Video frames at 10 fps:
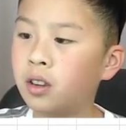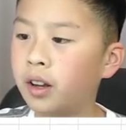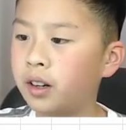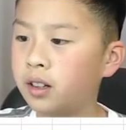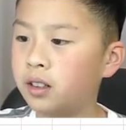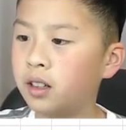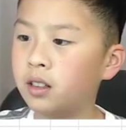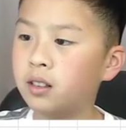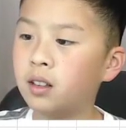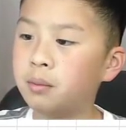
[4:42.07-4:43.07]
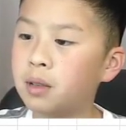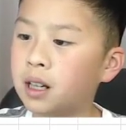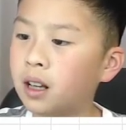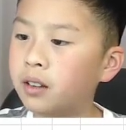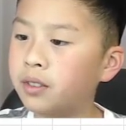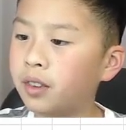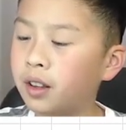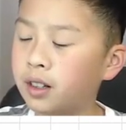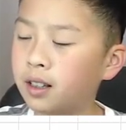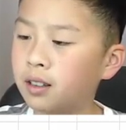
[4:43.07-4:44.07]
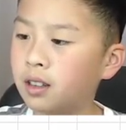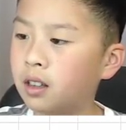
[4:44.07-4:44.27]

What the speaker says: that it does. Because the disk